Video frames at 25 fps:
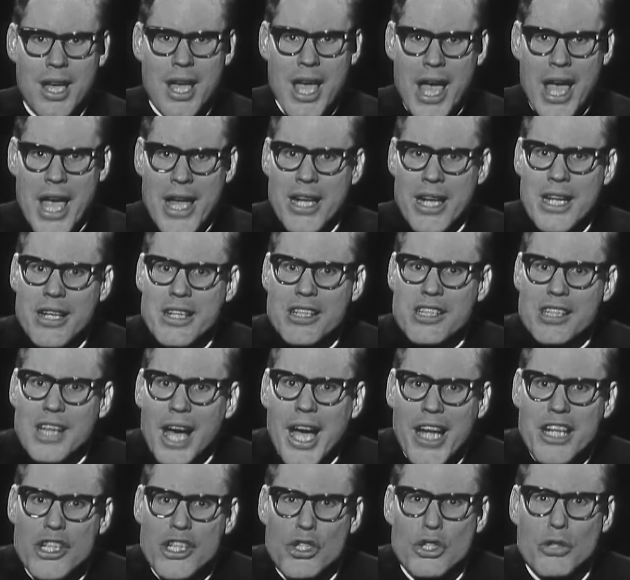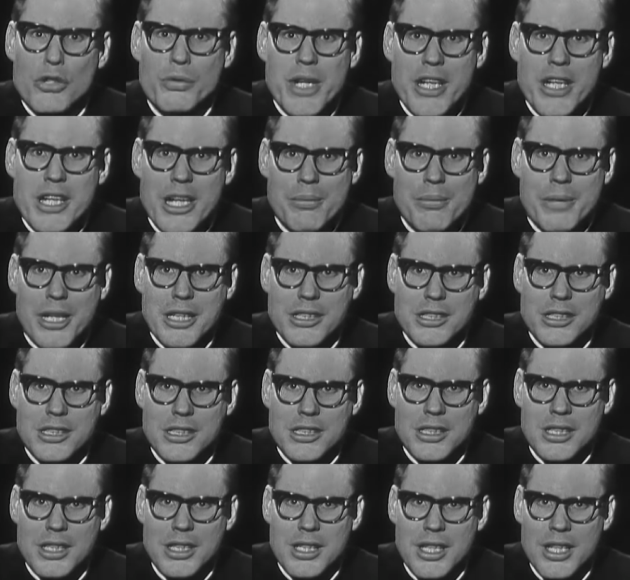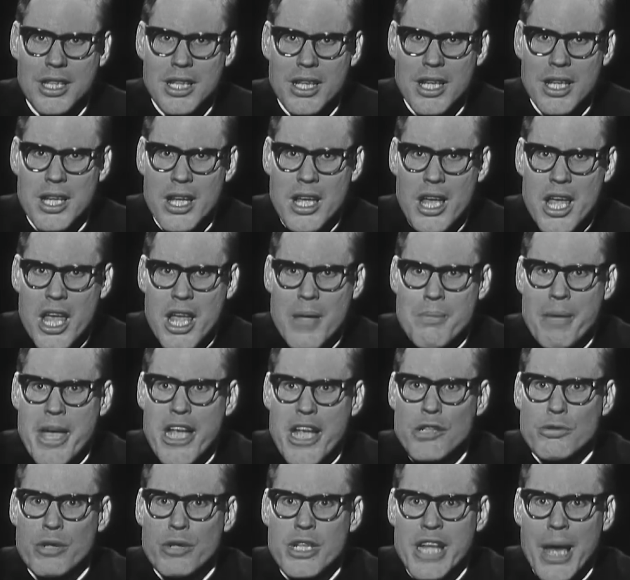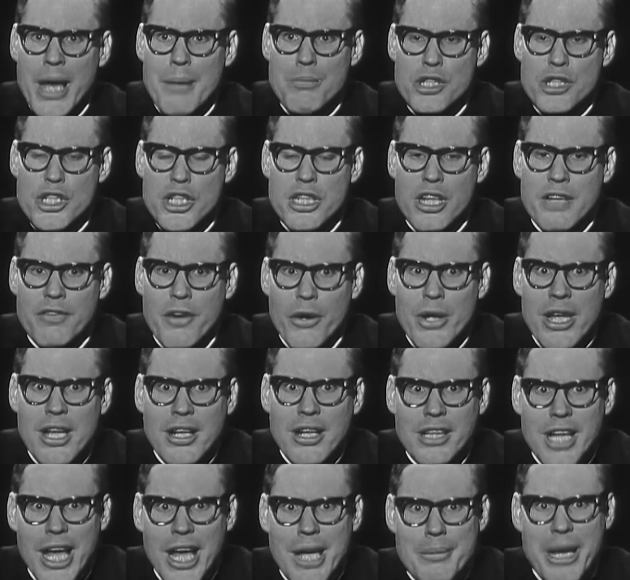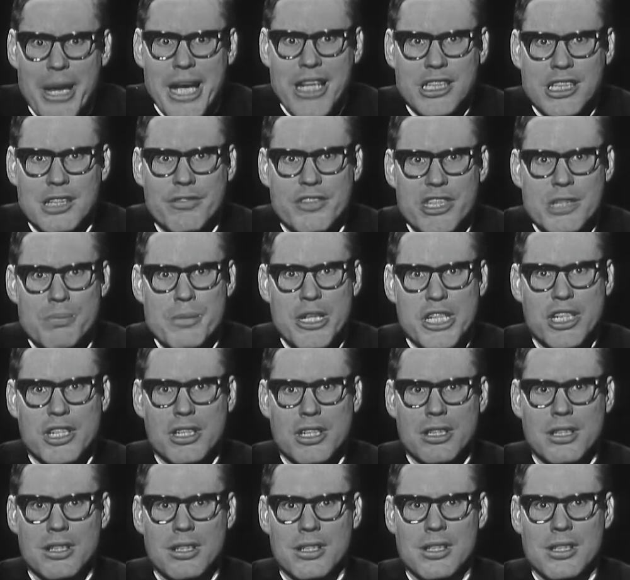And he decides to redeem us. He makes redemption the very climax of his mission.